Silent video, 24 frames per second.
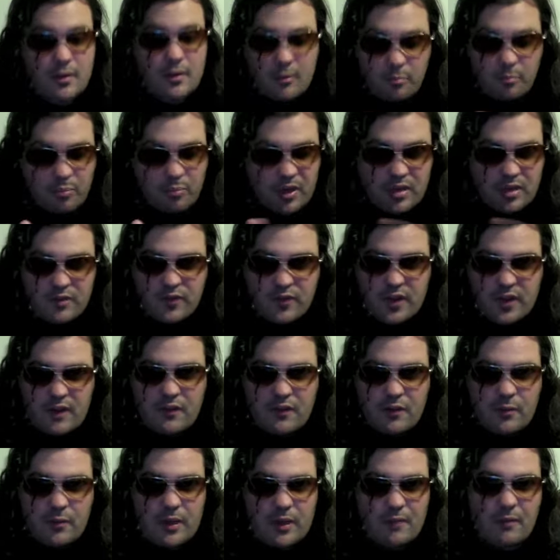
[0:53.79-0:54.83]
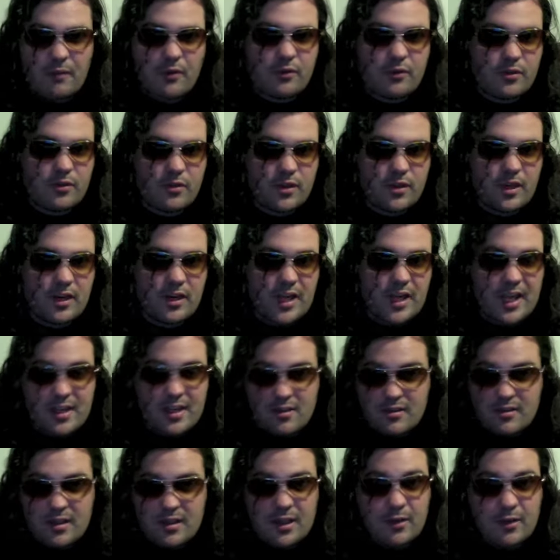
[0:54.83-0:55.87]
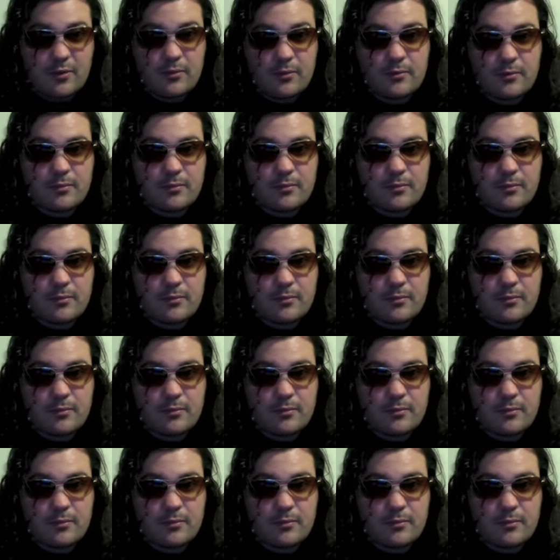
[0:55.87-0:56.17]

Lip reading: Best fan film that I've ever seen, hands down.